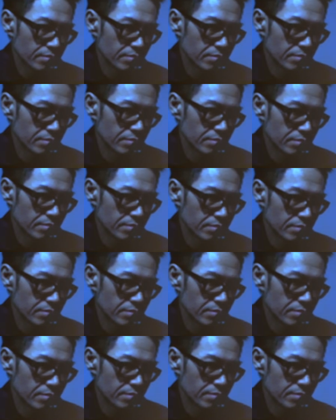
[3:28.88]

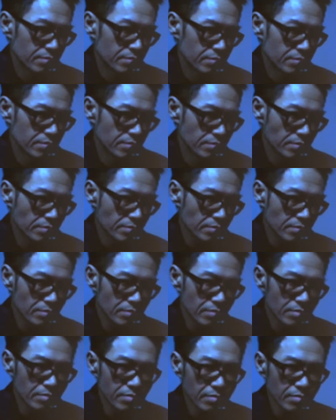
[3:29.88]
[no speech]